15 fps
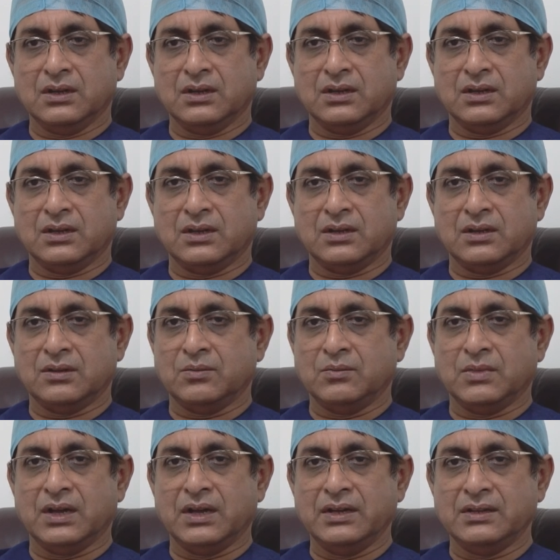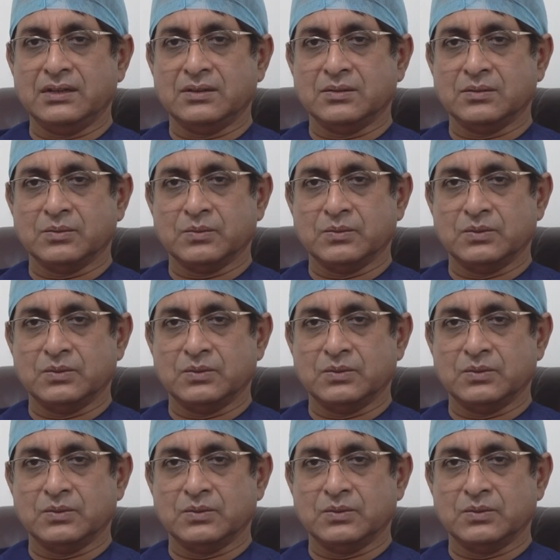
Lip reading: mind